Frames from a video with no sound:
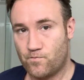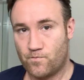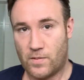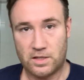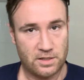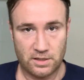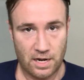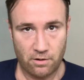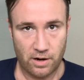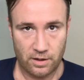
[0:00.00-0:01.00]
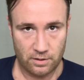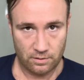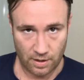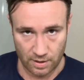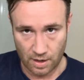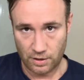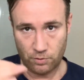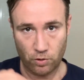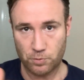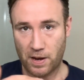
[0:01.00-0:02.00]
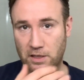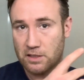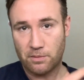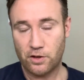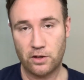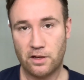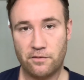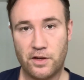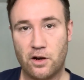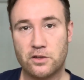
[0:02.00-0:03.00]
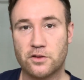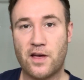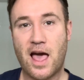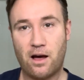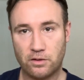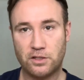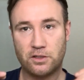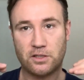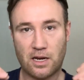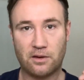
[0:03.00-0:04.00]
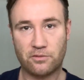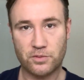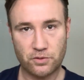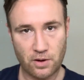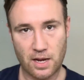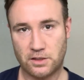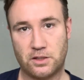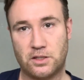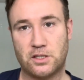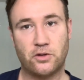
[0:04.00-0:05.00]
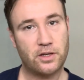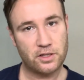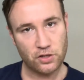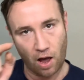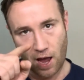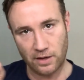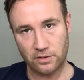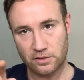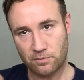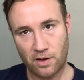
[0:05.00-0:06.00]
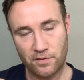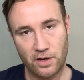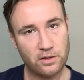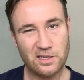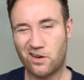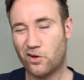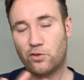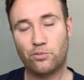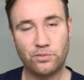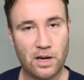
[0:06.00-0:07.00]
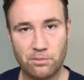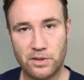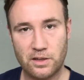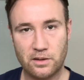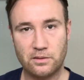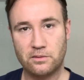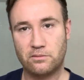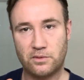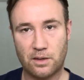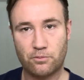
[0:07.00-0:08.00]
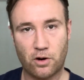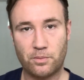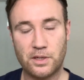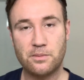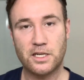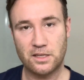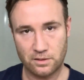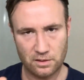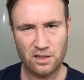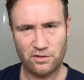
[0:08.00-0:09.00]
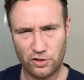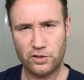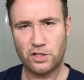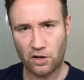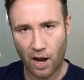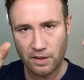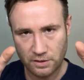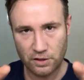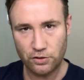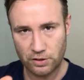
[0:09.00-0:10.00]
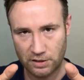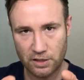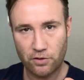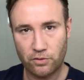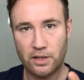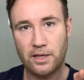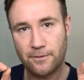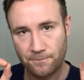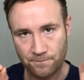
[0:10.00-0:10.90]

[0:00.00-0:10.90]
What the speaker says: it's scary. And you can watch back to some of the earlier videos of how to start from scratch. Just look at the titles of my videos. They're not all numbered and done properly, but the titles are usually generally